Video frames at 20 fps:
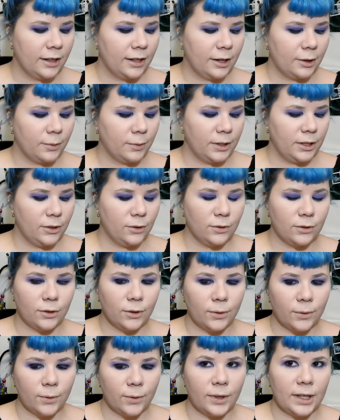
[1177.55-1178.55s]
That way you
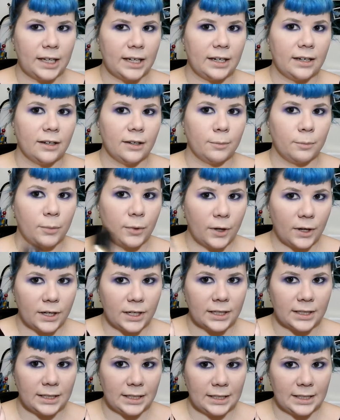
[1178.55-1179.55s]
know that the
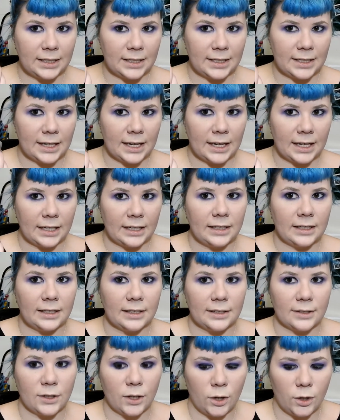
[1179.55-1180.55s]
product inside
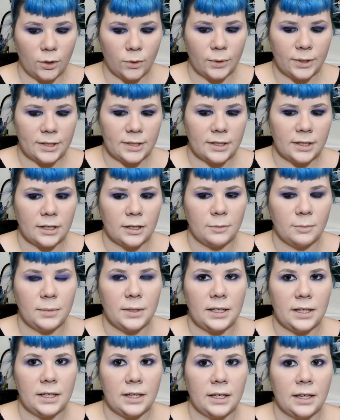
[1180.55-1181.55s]
is always going to
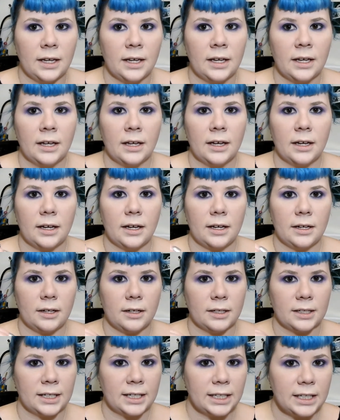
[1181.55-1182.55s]
be
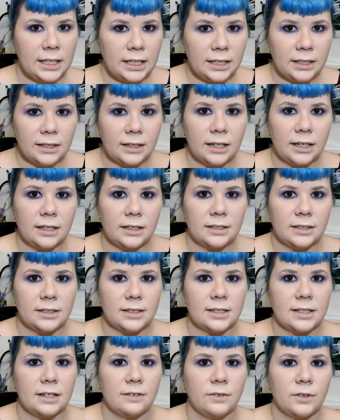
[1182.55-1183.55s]
clean and
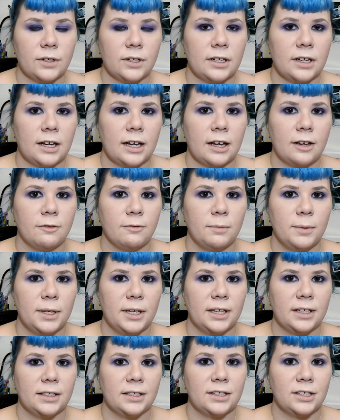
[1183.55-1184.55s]
it's never going to have
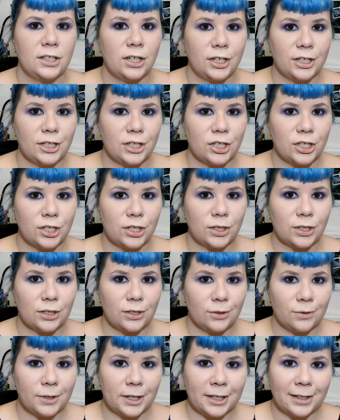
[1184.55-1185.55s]
been touched
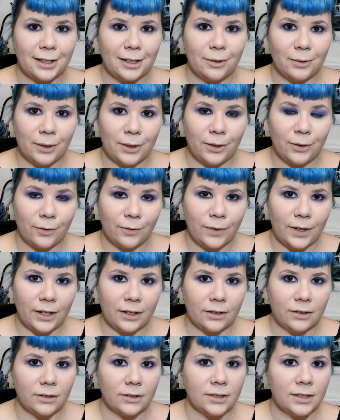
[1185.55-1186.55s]
directly with your
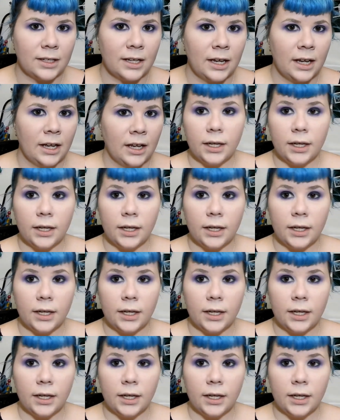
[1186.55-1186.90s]
fingers.